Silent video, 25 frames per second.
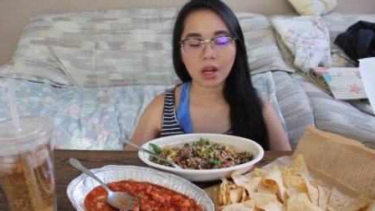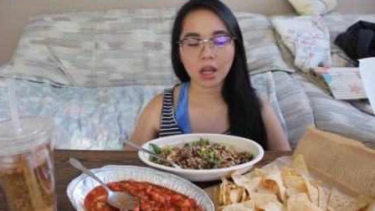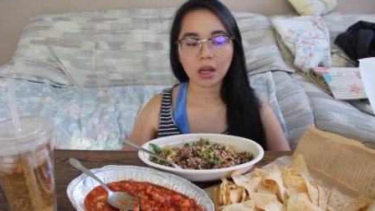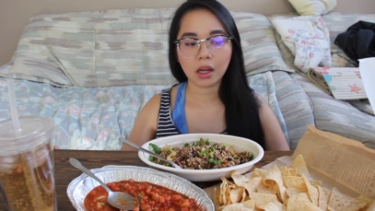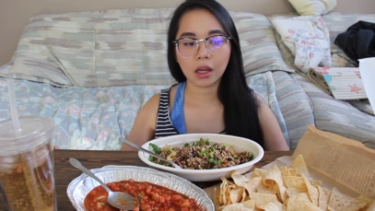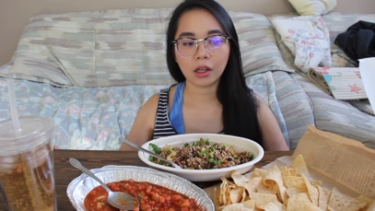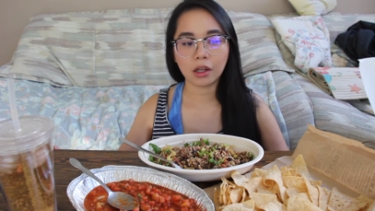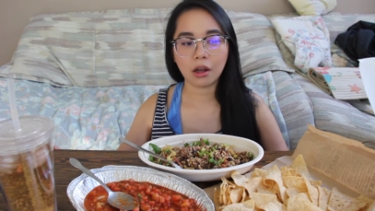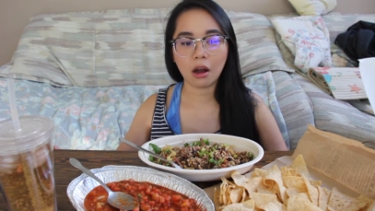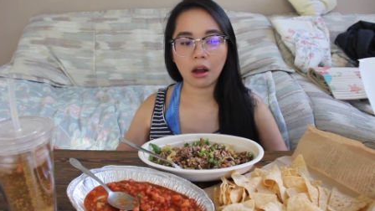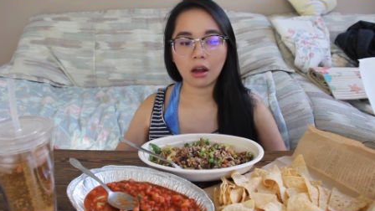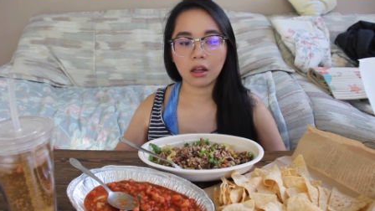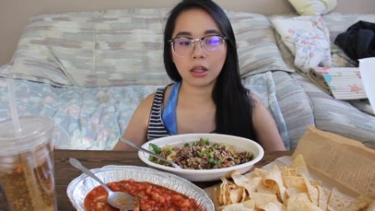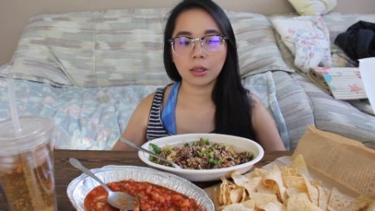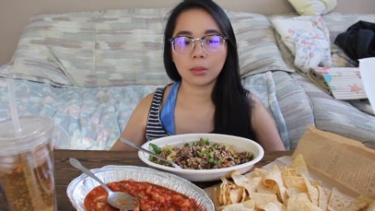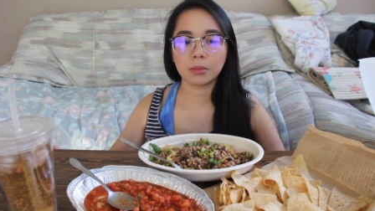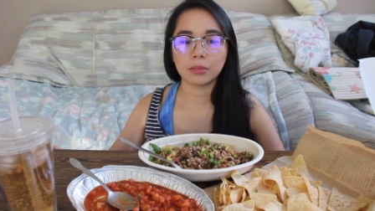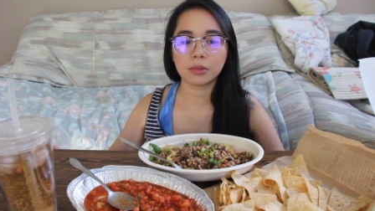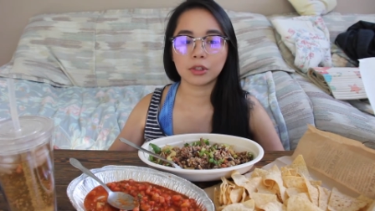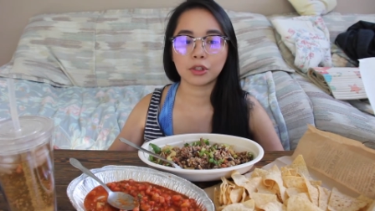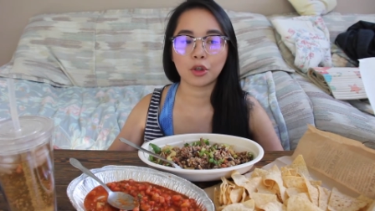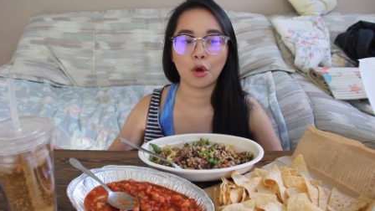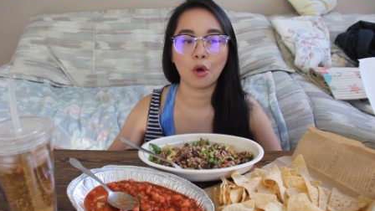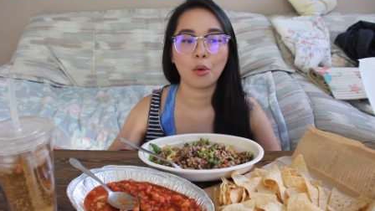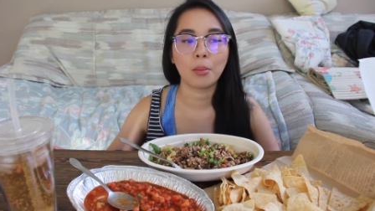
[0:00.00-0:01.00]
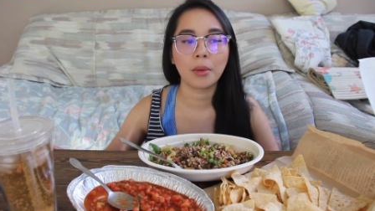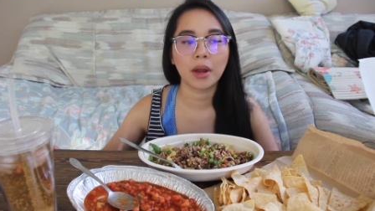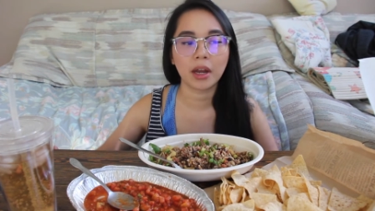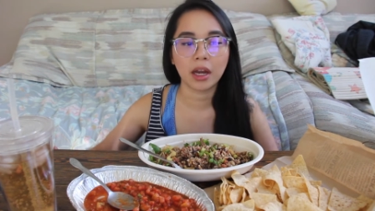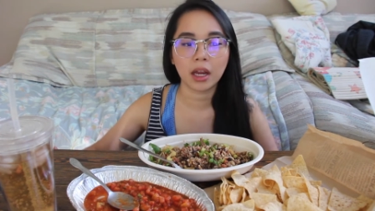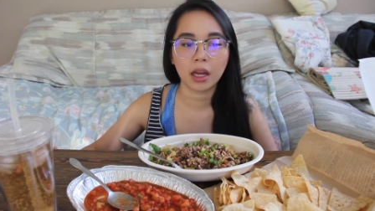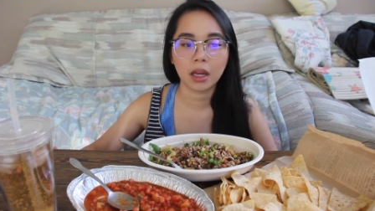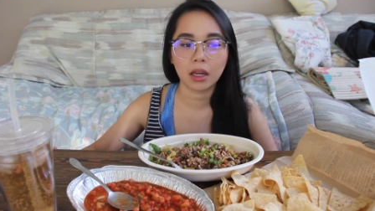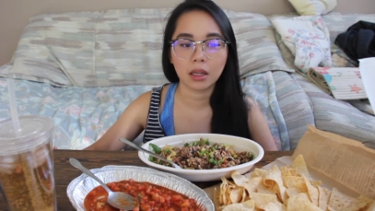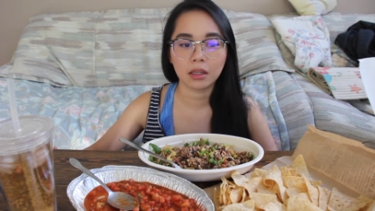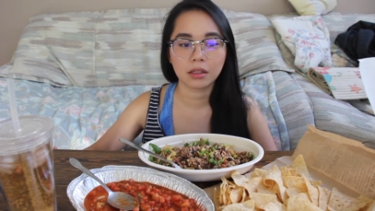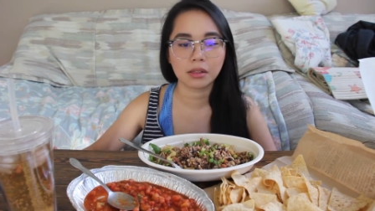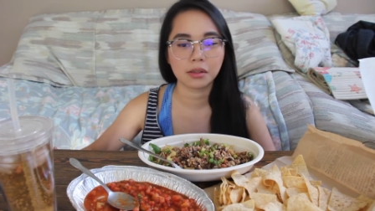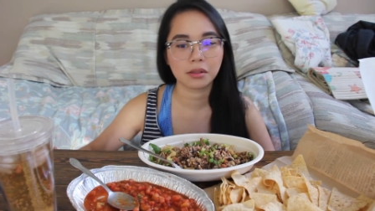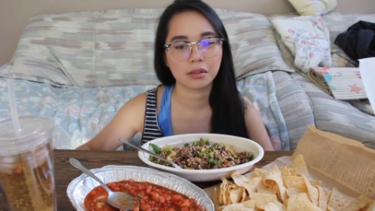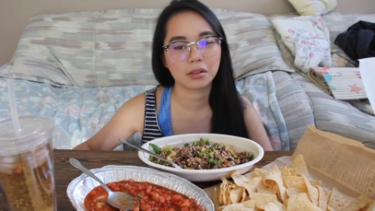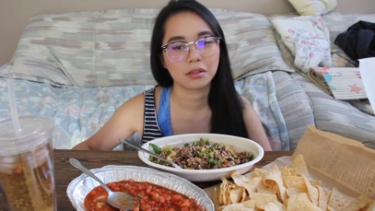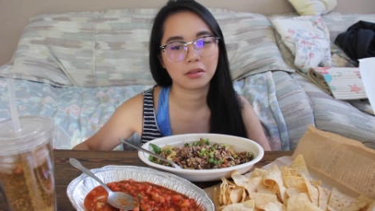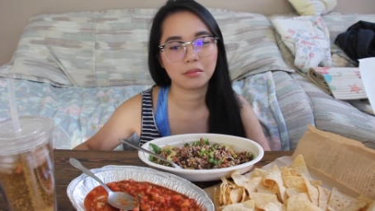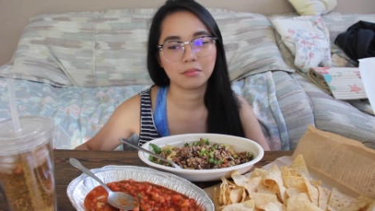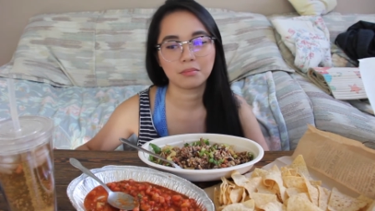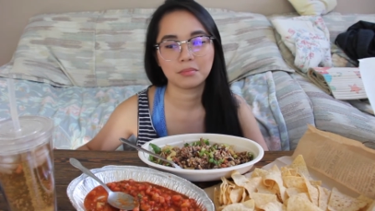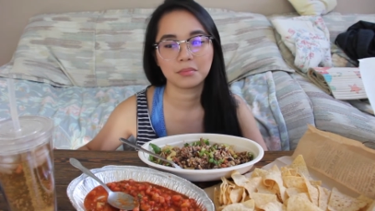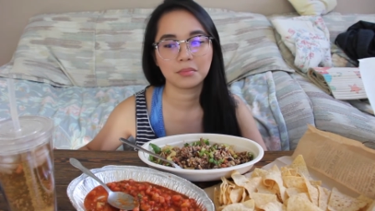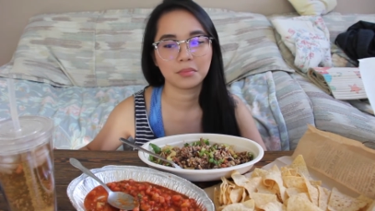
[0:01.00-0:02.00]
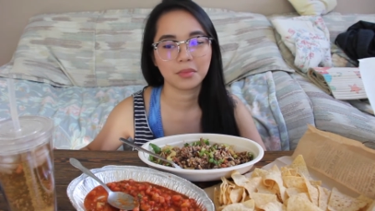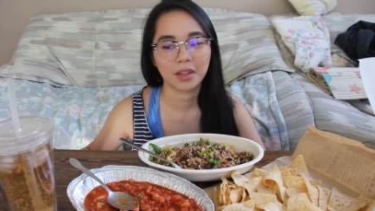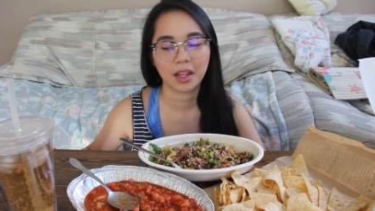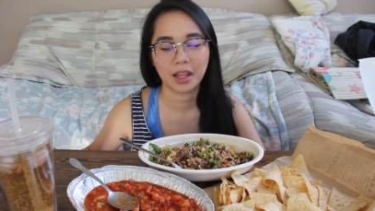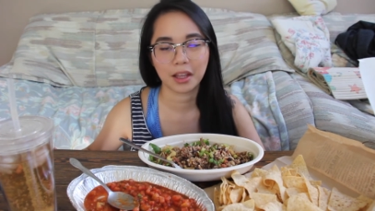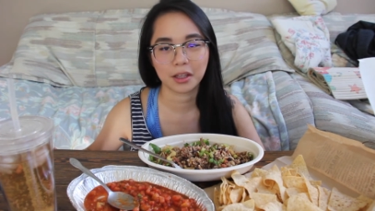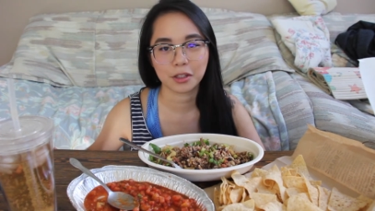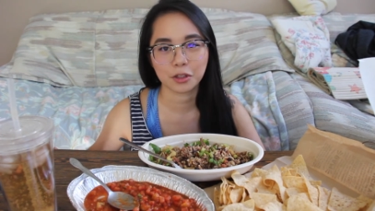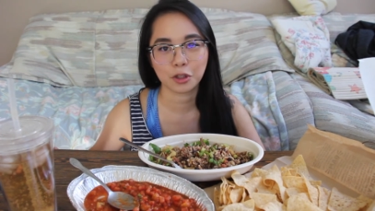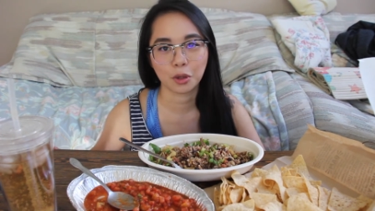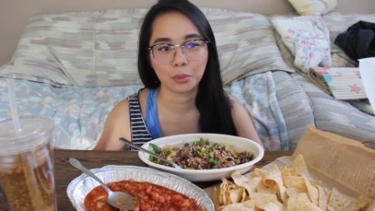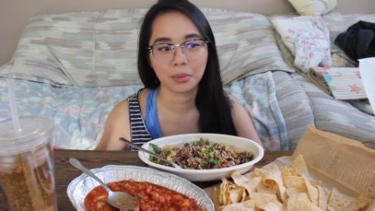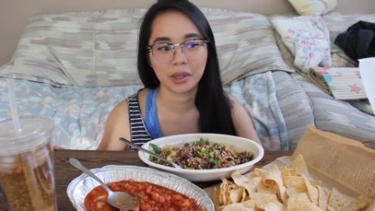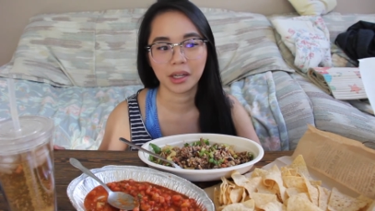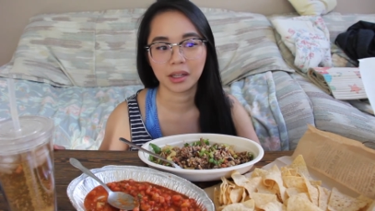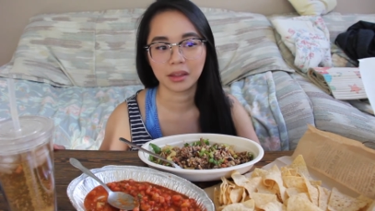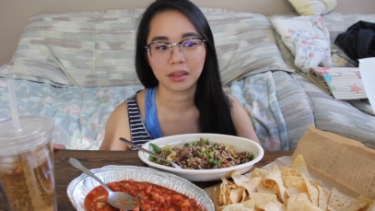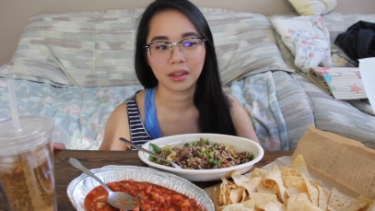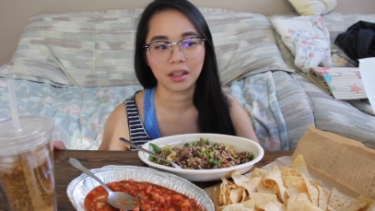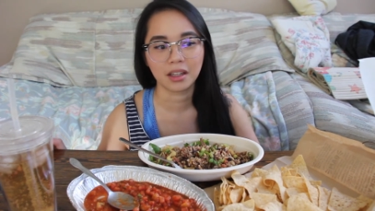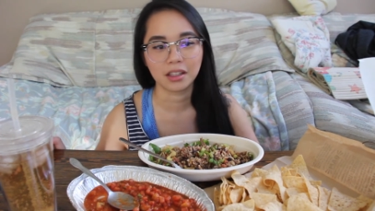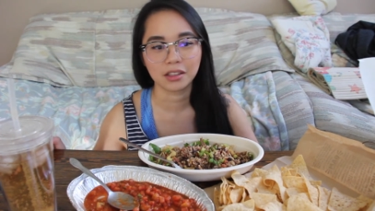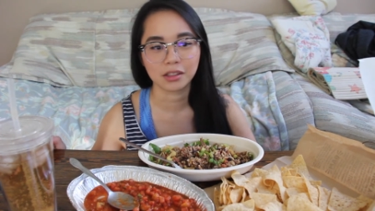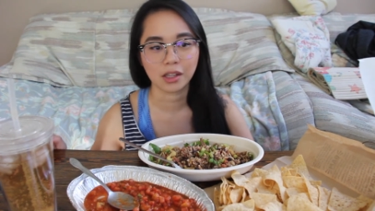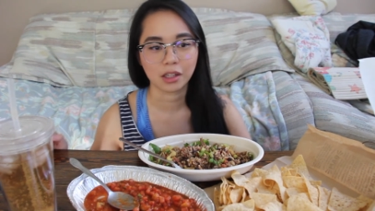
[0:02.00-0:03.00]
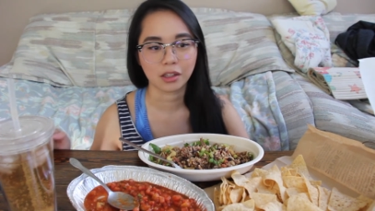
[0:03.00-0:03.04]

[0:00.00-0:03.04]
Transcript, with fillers: I got him so many, like so many things.